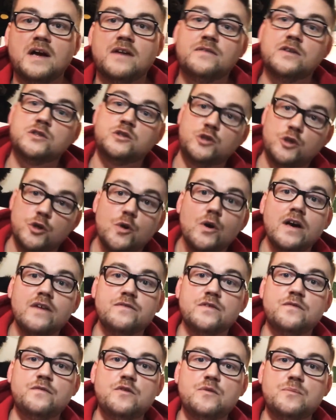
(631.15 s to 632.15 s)
If I do have
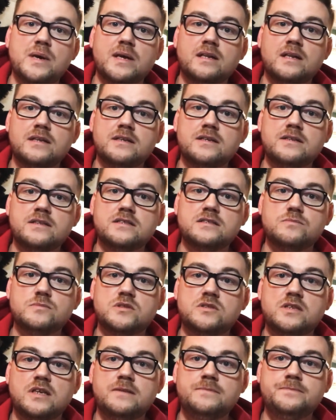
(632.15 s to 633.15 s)
the foot pedal in this
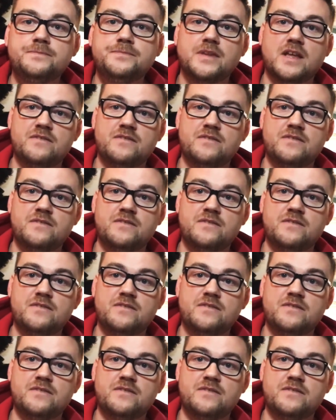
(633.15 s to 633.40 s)
machine,